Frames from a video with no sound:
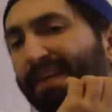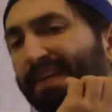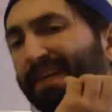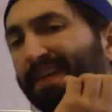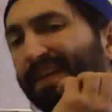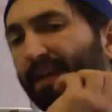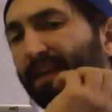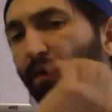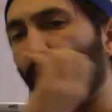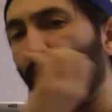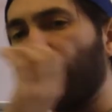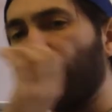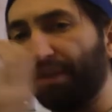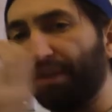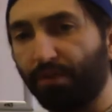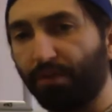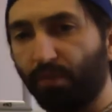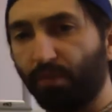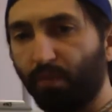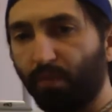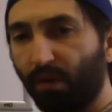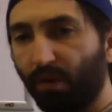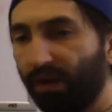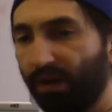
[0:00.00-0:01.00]
what you
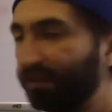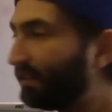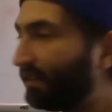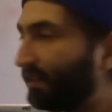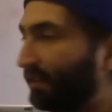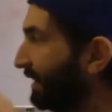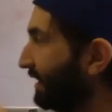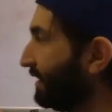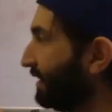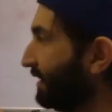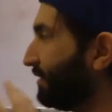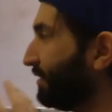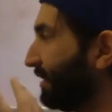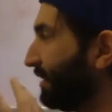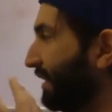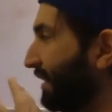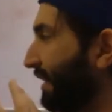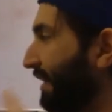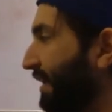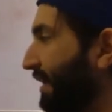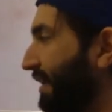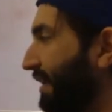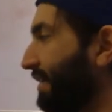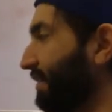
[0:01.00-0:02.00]
want is
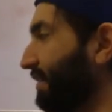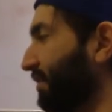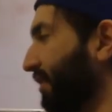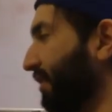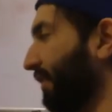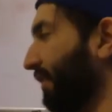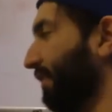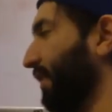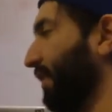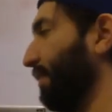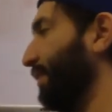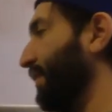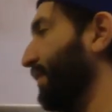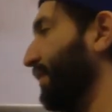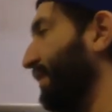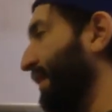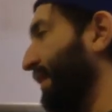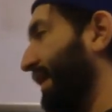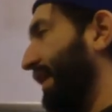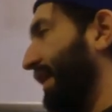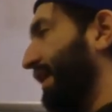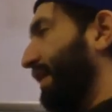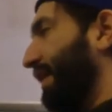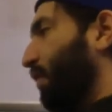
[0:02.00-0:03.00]
ease of
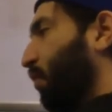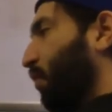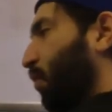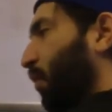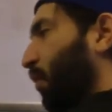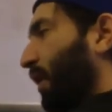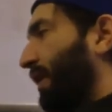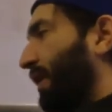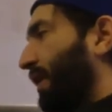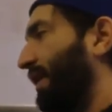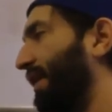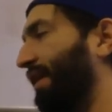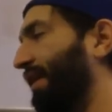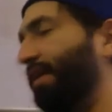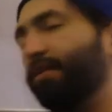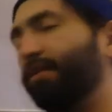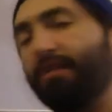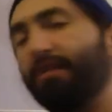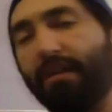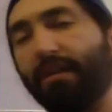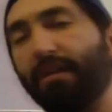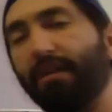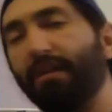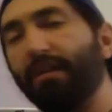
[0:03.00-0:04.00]
communicating what it is
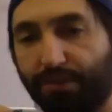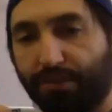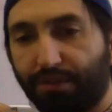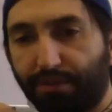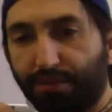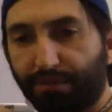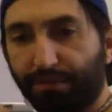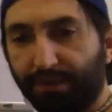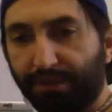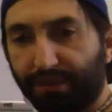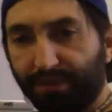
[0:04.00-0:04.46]
that you're doing.